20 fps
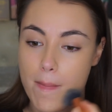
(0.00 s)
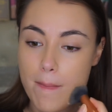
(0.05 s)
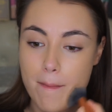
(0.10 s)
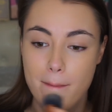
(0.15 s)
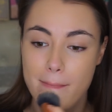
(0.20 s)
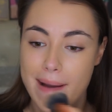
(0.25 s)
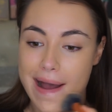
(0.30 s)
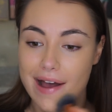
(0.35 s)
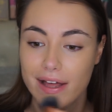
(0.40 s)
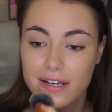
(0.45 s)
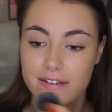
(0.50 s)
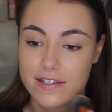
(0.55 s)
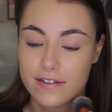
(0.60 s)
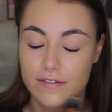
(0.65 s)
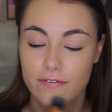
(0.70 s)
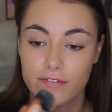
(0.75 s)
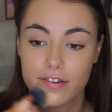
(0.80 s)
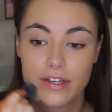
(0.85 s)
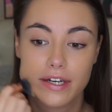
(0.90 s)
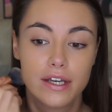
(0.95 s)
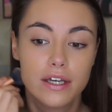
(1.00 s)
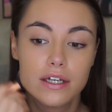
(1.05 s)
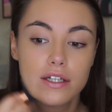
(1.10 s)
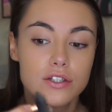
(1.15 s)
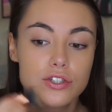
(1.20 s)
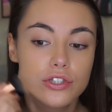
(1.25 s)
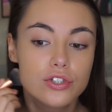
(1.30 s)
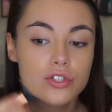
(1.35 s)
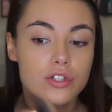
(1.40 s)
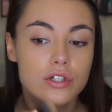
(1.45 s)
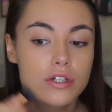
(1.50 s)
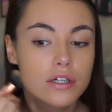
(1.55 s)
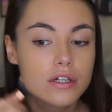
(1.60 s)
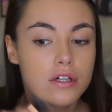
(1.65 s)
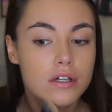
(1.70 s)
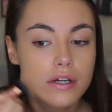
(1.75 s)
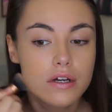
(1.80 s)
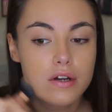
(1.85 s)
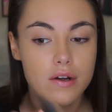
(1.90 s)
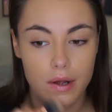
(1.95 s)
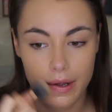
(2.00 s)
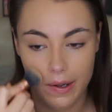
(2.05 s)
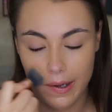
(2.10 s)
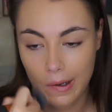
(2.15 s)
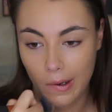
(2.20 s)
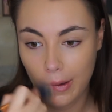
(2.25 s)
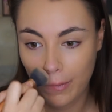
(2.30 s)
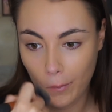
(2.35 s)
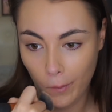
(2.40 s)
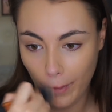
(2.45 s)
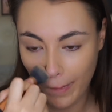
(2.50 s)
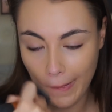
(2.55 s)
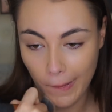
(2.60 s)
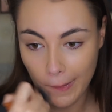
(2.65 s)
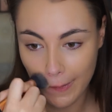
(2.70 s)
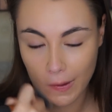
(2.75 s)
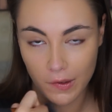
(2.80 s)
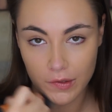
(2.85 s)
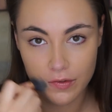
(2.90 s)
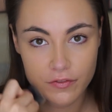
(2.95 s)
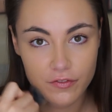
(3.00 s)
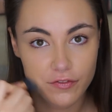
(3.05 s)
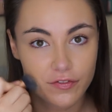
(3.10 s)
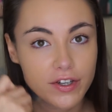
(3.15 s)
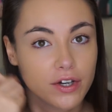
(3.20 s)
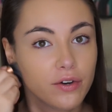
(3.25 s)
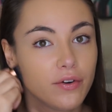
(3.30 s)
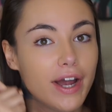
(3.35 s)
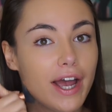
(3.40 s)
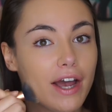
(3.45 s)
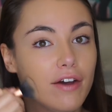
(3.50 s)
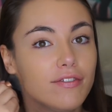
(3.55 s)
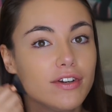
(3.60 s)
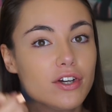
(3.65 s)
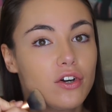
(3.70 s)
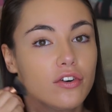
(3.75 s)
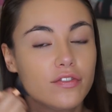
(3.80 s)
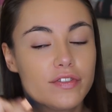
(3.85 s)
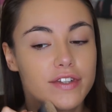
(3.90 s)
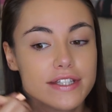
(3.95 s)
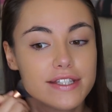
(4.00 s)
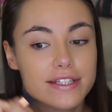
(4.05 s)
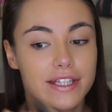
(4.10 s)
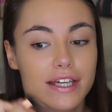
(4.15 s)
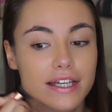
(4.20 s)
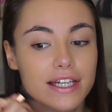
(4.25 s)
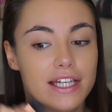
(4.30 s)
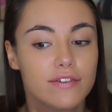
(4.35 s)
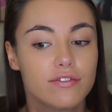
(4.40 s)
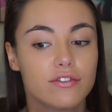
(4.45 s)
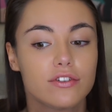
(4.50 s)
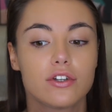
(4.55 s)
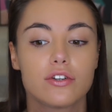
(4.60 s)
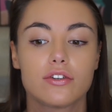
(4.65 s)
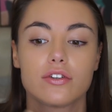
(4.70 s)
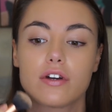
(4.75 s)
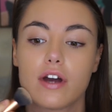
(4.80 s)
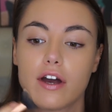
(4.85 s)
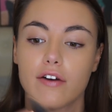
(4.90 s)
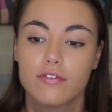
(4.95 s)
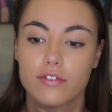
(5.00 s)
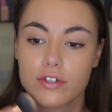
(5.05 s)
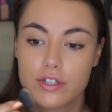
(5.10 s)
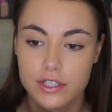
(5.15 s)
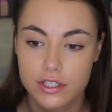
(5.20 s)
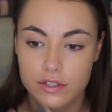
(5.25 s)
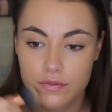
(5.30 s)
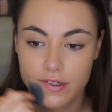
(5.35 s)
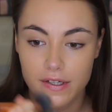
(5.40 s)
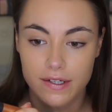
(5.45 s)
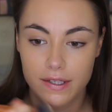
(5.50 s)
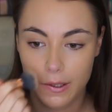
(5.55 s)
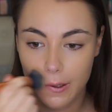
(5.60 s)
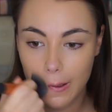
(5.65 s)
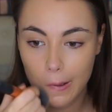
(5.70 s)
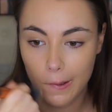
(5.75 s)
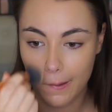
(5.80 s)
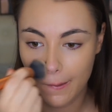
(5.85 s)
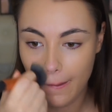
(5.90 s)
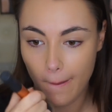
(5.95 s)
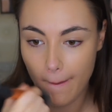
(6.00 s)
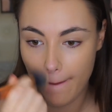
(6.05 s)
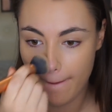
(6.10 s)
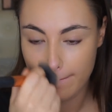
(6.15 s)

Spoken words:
matte finish. It doesn't feel heavy on the skin even though the coverage is really good,